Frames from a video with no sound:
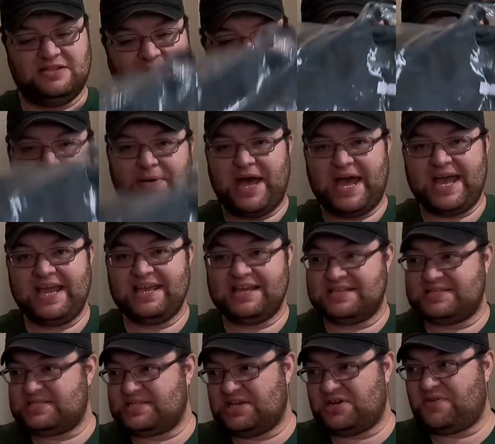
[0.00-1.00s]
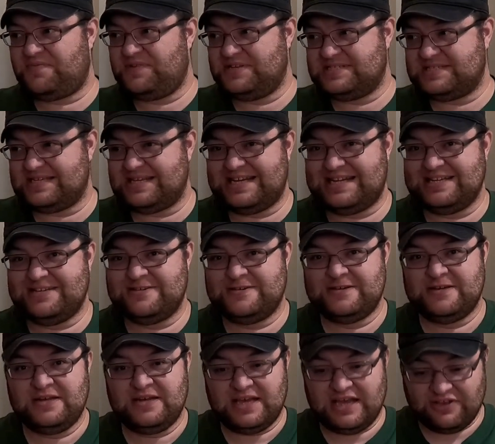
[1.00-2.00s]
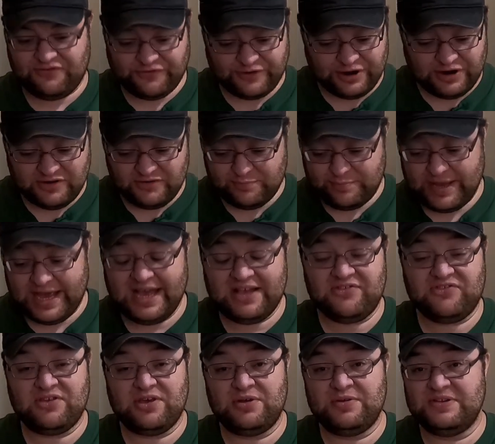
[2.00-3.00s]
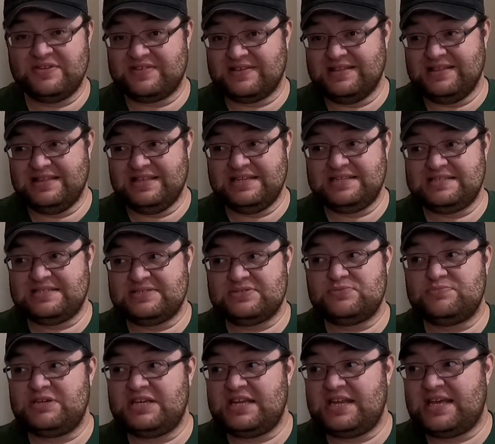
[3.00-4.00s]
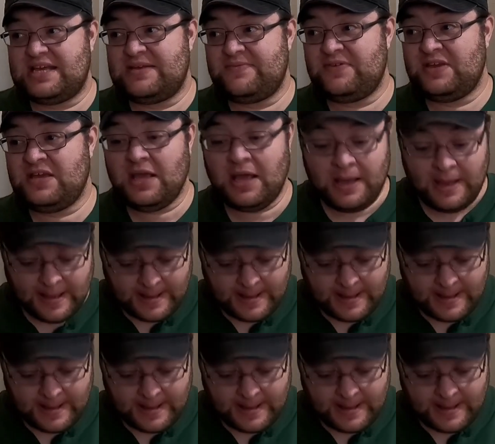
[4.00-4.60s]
The bag itself is, as far as bags go, is a little bit heavy,